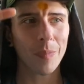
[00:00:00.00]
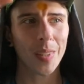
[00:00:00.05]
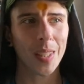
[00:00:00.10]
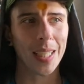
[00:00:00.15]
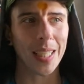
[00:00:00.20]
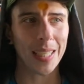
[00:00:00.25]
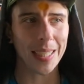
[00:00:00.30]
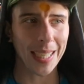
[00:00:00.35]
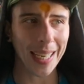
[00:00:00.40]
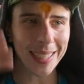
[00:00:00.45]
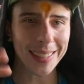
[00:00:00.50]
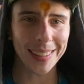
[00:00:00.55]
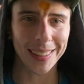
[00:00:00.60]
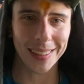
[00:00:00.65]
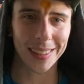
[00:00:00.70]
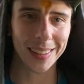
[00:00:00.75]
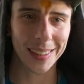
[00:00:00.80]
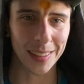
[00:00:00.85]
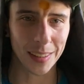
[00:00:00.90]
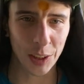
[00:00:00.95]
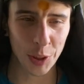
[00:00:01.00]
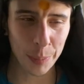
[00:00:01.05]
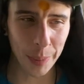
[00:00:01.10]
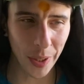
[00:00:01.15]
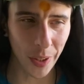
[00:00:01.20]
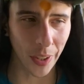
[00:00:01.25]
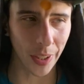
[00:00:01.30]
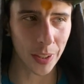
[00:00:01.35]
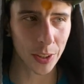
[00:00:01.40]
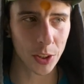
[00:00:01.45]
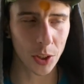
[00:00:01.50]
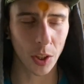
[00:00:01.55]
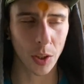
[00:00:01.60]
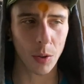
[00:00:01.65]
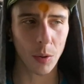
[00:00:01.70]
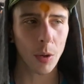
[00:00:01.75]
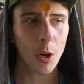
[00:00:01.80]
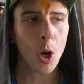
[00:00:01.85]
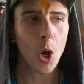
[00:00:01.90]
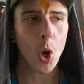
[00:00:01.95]
connect us to spirit.
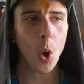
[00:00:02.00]
So